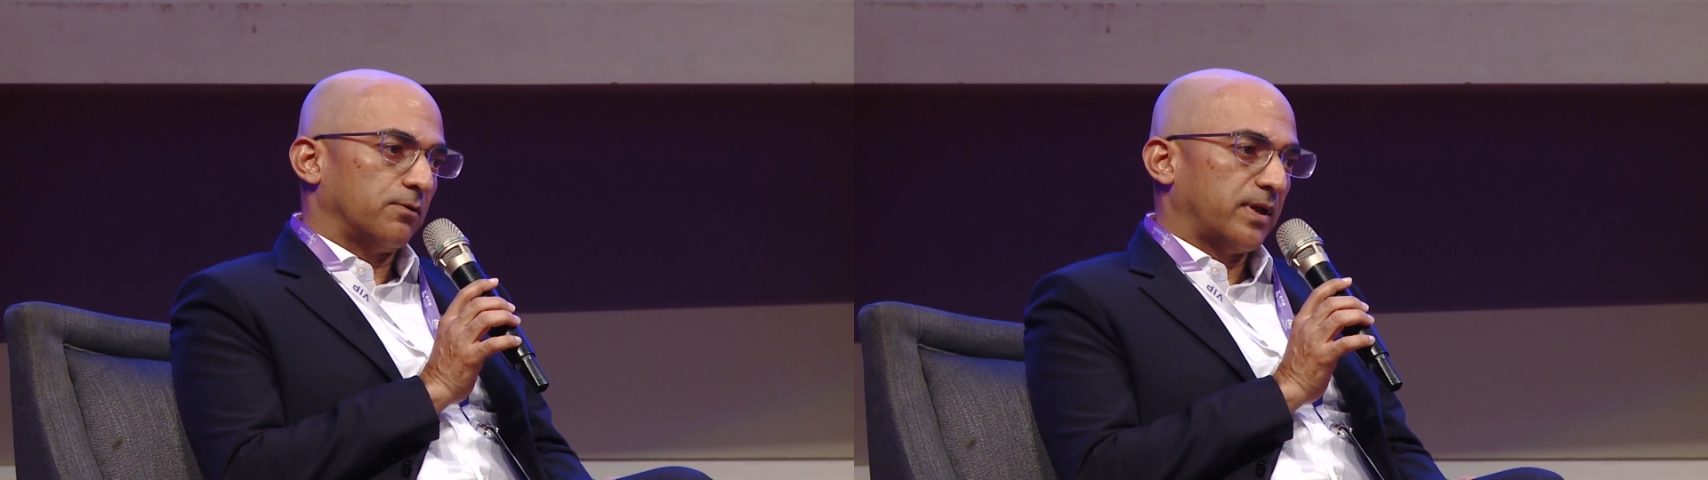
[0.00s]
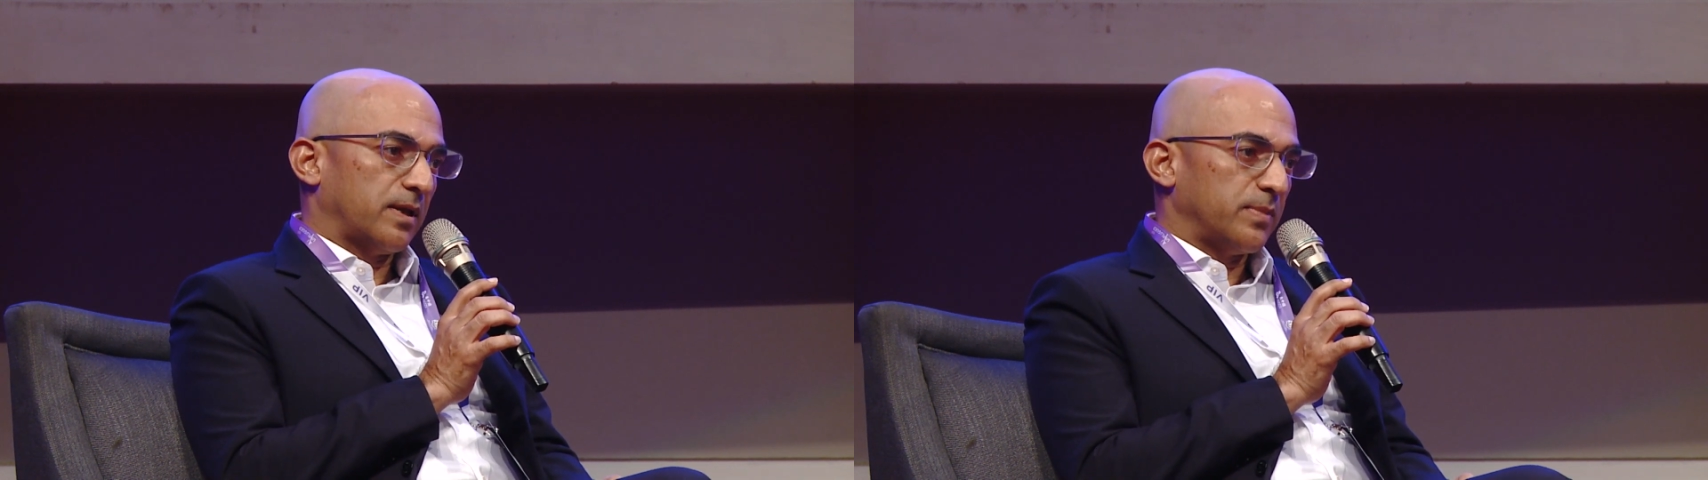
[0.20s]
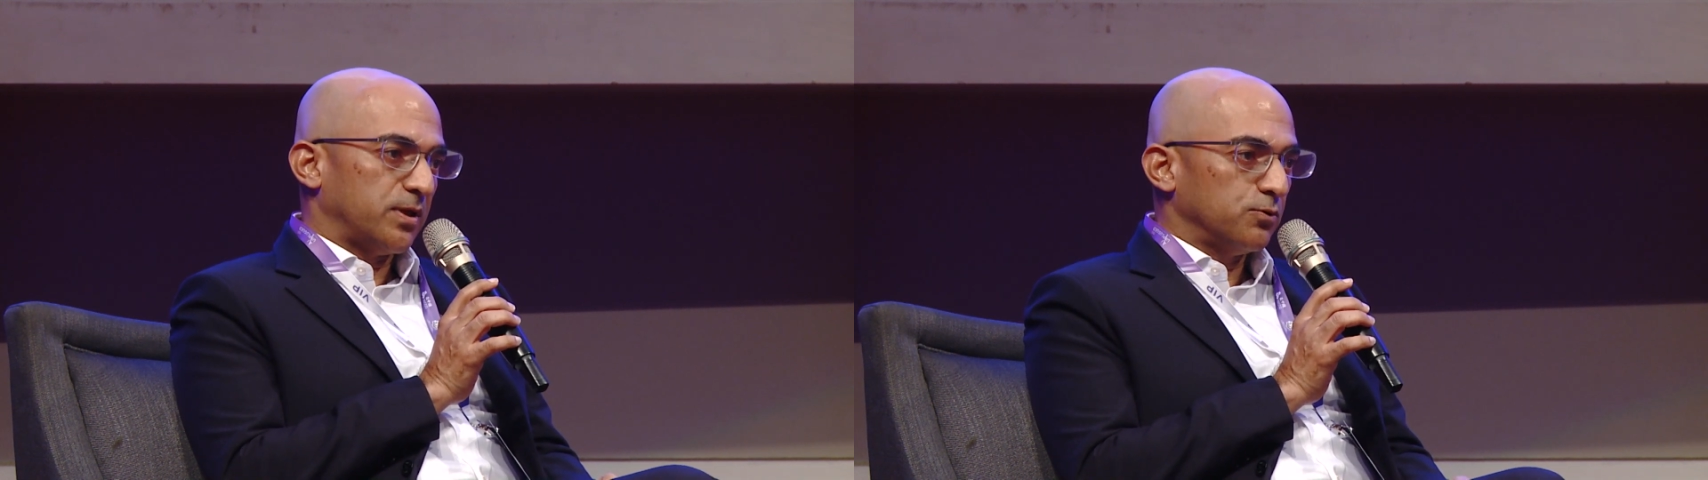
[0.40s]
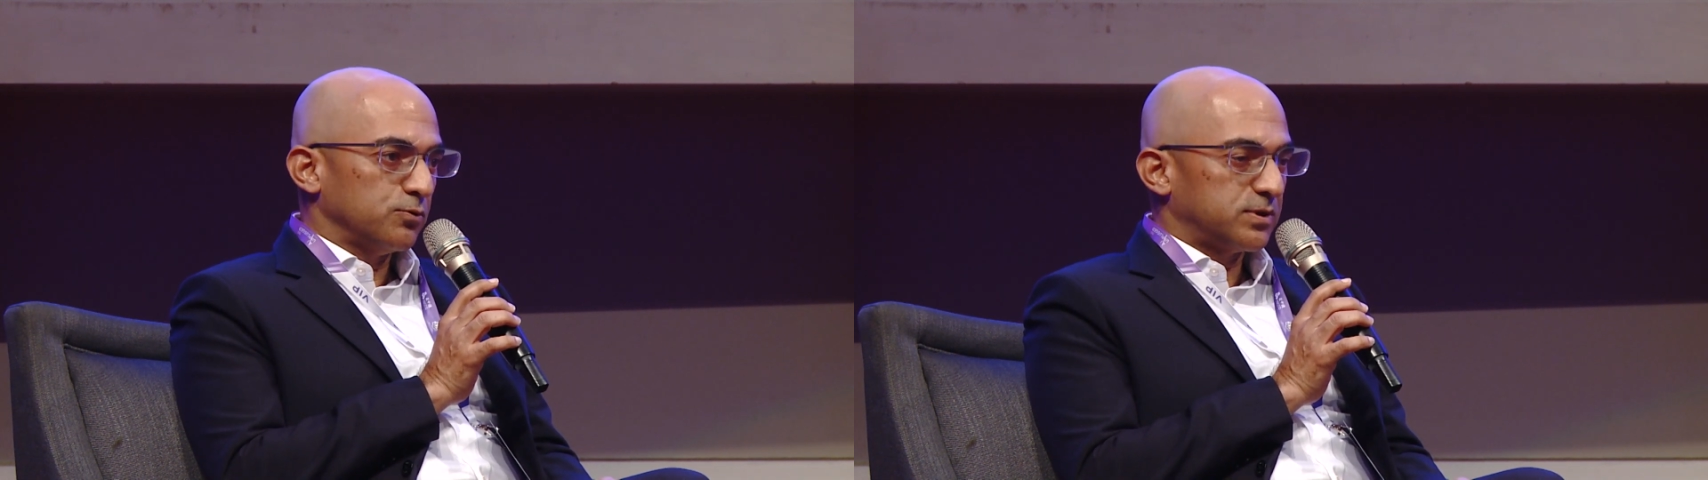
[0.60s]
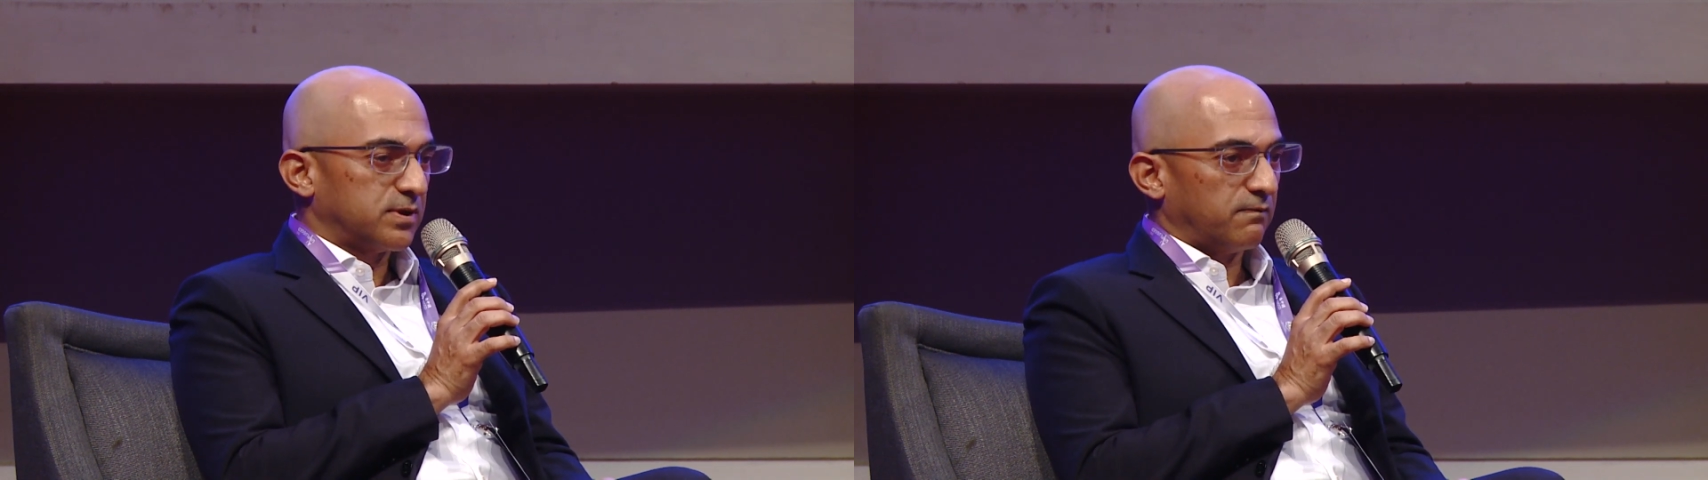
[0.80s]
can be
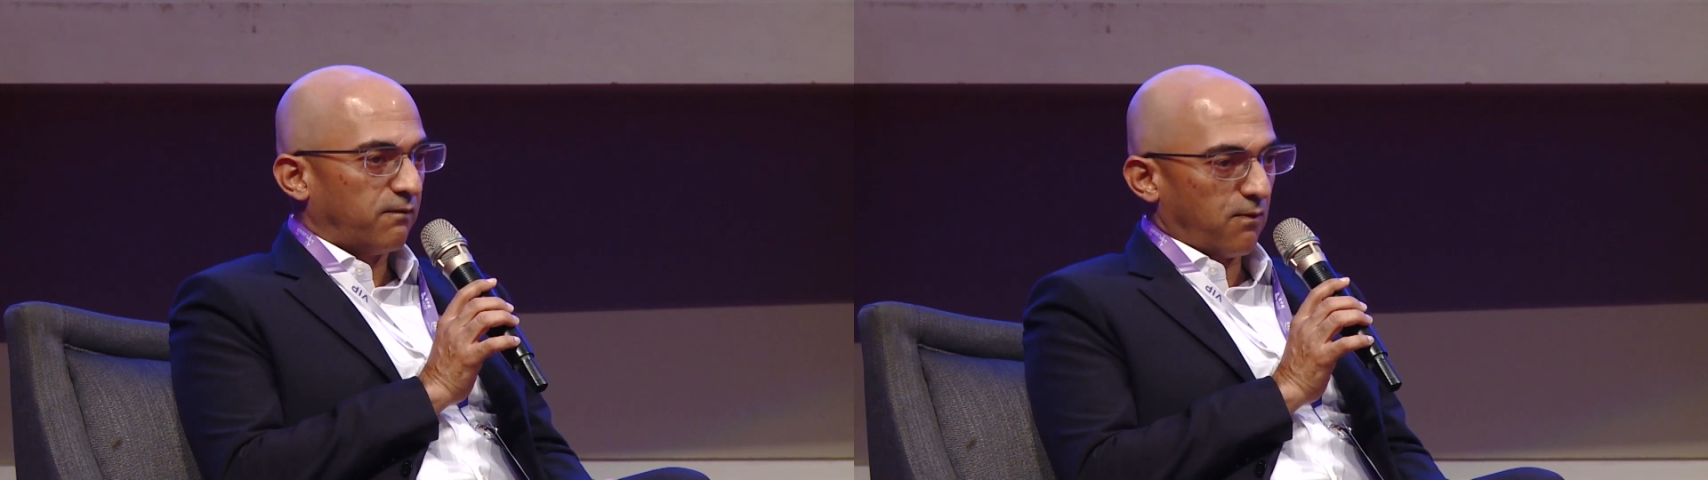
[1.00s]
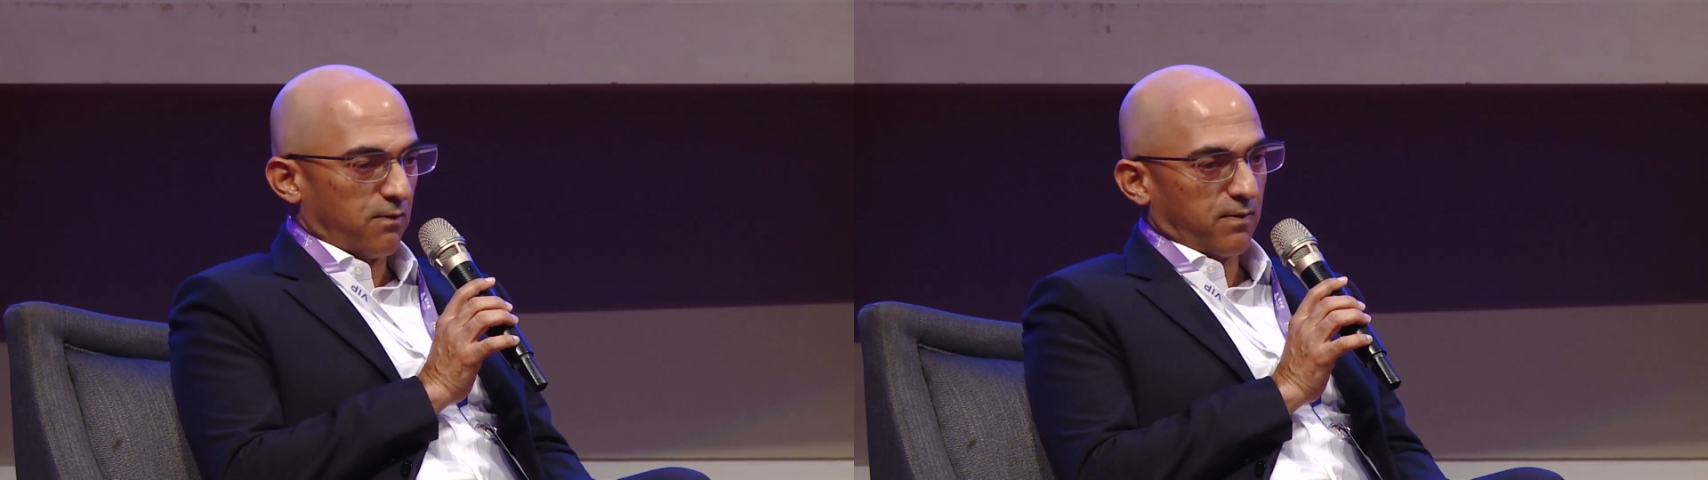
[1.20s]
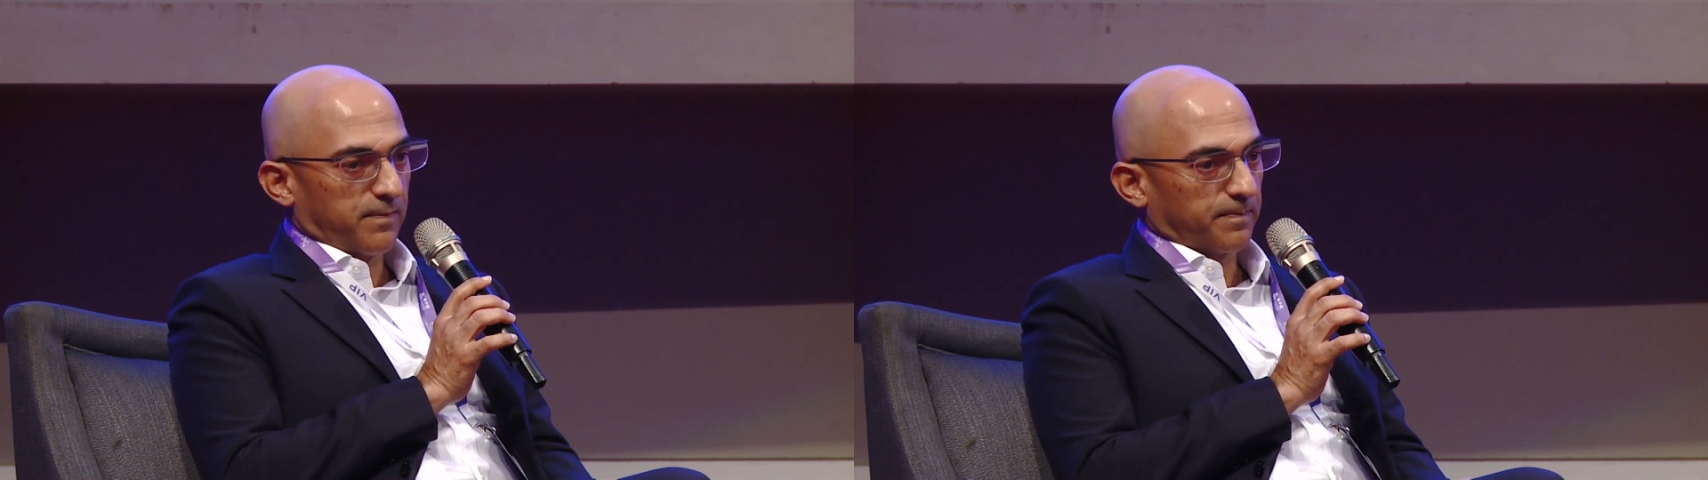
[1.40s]
used for